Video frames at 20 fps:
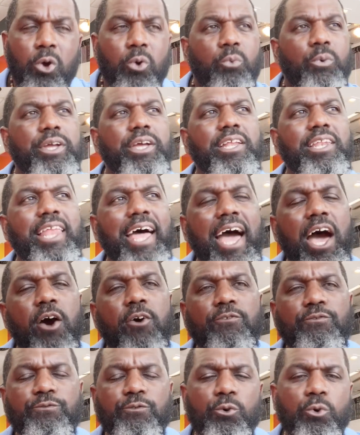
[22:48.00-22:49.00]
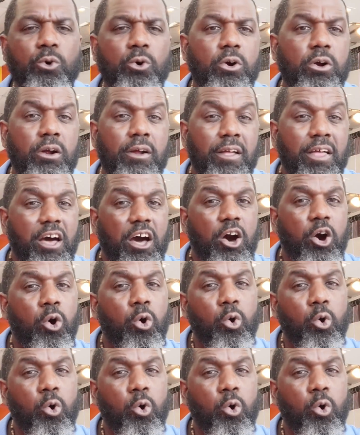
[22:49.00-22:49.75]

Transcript: We allow for a